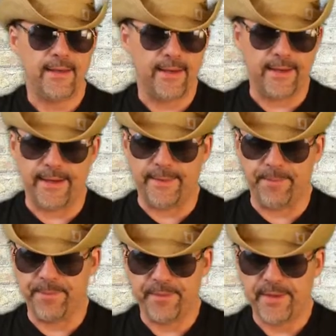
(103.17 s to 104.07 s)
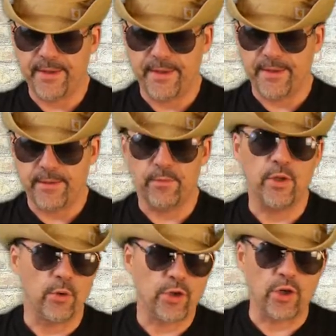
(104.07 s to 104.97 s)
um,
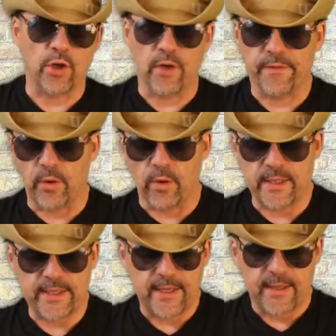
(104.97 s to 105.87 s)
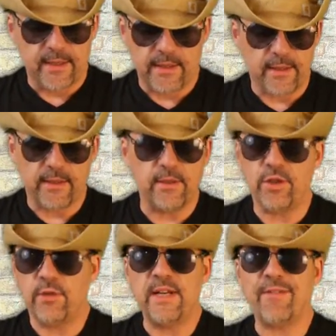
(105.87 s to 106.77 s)
no sugar, of course. You
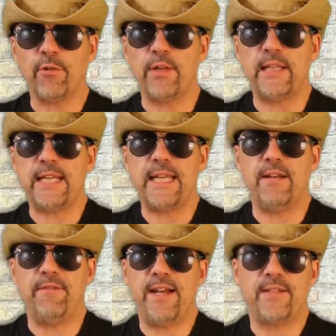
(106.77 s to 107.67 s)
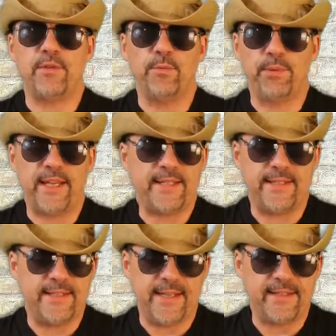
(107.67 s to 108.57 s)
should never really eat at fast food
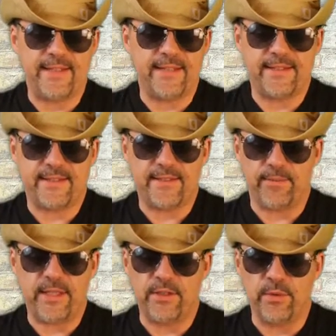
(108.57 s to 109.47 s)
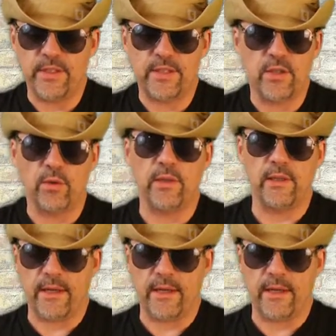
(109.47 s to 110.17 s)
places. That that's we do it so